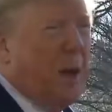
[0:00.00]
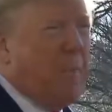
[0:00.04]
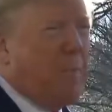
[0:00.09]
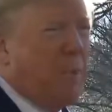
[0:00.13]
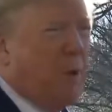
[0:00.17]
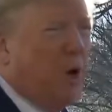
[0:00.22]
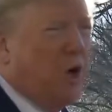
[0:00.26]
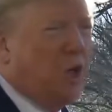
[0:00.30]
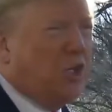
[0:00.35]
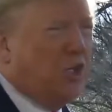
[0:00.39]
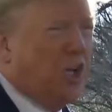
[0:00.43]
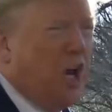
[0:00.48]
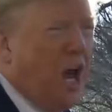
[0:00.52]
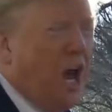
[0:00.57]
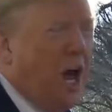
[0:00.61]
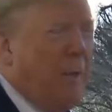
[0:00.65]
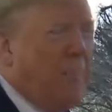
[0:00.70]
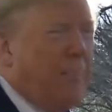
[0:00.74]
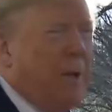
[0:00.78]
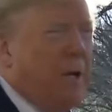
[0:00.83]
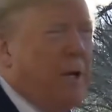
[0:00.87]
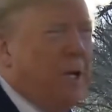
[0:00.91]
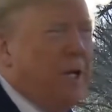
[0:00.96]
temporary
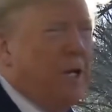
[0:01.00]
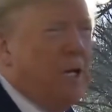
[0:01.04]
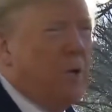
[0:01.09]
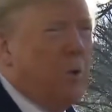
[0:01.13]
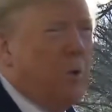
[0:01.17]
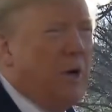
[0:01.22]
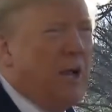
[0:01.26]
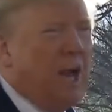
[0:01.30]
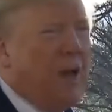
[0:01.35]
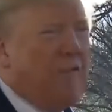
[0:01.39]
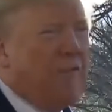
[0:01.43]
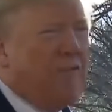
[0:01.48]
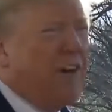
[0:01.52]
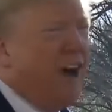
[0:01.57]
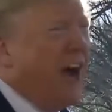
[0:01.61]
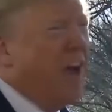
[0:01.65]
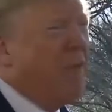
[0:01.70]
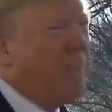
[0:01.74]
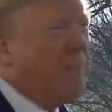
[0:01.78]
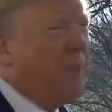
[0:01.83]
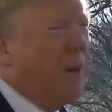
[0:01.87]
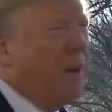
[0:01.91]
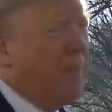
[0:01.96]
job. We have
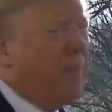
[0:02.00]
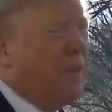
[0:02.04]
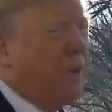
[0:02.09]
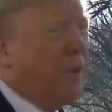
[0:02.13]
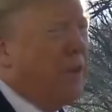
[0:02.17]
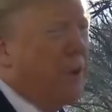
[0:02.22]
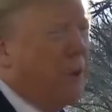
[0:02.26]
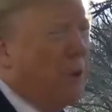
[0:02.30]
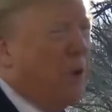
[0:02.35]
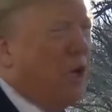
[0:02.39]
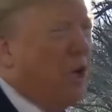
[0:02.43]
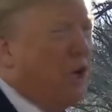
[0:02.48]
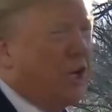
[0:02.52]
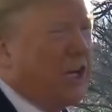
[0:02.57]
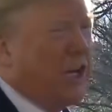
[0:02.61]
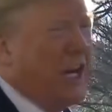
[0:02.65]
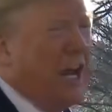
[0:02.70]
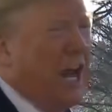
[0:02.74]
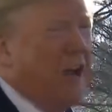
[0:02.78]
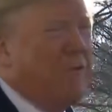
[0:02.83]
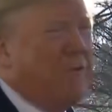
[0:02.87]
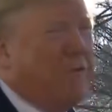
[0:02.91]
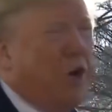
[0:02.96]
five people that we're
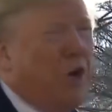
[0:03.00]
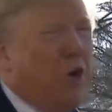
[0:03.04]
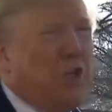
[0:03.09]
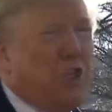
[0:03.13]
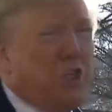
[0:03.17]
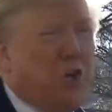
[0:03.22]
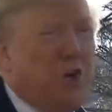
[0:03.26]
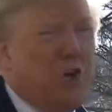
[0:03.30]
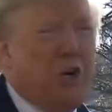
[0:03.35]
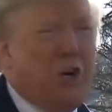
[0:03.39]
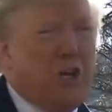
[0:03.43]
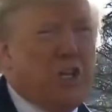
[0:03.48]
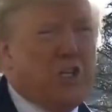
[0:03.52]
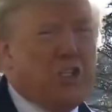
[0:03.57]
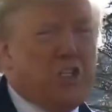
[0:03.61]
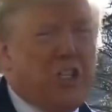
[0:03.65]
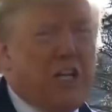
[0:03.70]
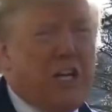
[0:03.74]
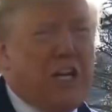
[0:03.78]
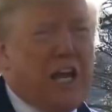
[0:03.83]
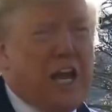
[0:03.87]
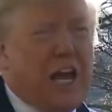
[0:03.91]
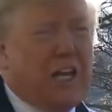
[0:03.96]
looking at very
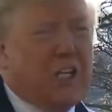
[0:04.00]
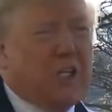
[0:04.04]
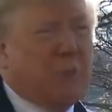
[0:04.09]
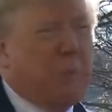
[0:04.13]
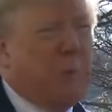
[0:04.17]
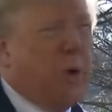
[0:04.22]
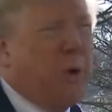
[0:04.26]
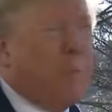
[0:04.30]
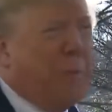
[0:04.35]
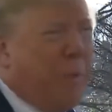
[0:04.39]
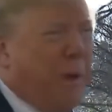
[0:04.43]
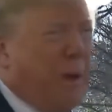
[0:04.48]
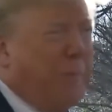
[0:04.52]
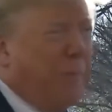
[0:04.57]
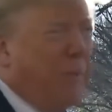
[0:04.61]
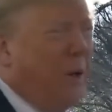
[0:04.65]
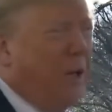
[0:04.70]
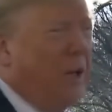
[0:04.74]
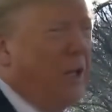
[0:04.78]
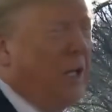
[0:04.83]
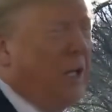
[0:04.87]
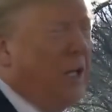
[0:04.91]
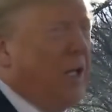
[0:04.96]
seriously, expert
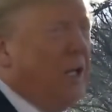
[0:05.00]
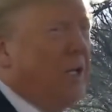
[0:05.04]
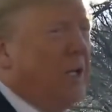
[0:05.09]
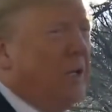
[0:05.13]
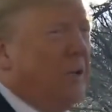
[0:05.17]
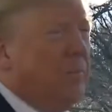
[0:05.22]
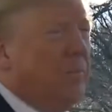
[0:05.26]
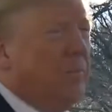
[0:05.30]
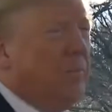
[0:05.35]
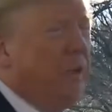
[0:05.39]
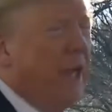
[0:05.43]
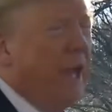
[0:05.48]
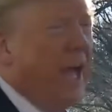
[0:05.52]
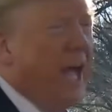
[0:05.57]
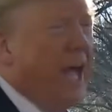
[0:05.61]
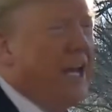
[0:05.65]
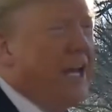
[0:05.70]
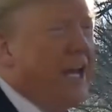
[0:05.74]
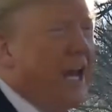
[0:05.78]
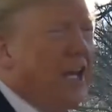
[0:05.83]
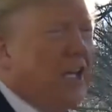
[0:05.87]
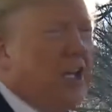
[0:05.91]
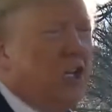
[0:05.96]
people,
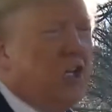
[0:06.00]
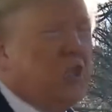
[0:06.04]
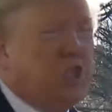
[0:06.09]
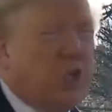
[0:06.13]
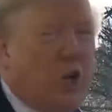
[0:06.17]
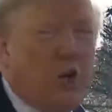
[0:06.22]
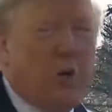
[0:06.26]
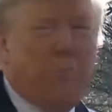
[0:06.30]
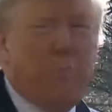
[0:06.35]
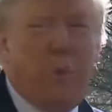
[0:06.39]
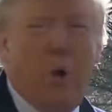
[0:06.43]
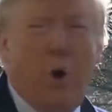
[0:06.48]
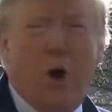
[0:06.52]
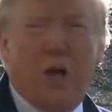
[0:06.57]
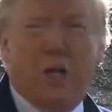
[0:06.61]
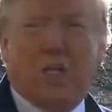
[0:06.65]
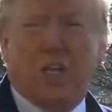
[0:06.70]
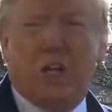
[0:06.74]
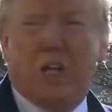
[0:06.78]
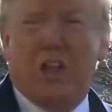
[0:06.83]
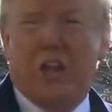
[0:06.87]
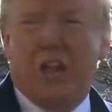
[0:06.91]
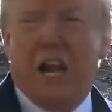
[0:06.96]
and at a certain
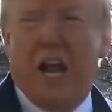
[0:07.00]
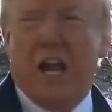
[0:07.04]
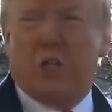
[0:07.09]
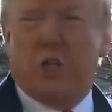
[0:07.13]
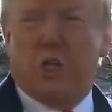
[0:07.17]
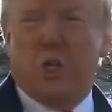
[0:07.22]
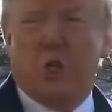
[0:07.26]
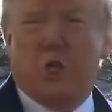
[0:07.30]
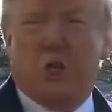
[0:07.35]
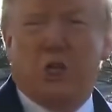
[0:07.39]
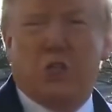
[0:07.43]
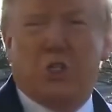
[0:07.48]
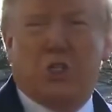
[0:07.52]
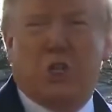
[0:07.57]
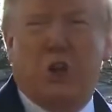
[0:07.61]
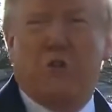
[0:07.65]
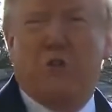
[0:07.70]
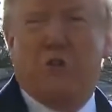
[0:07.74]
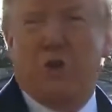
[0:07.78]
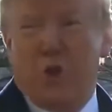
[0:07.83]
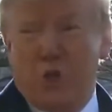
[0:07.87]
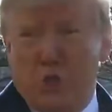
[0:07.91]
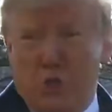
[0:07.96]
point in the not too
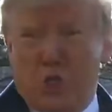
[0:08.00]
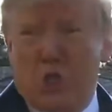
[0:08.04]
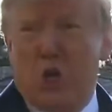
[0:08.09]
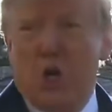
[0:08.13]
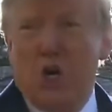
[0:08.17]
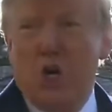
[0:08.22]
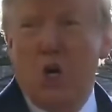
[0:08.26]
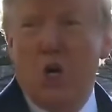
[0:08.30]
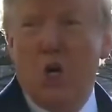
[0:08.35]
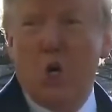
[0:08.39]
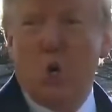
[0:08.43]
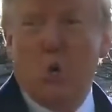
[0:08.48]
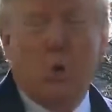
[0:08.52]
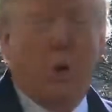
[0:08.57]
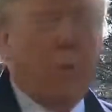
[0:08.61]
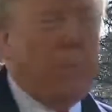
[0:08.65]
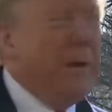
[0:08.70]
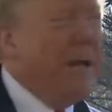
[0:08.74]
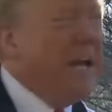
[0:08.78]
distant future, we'll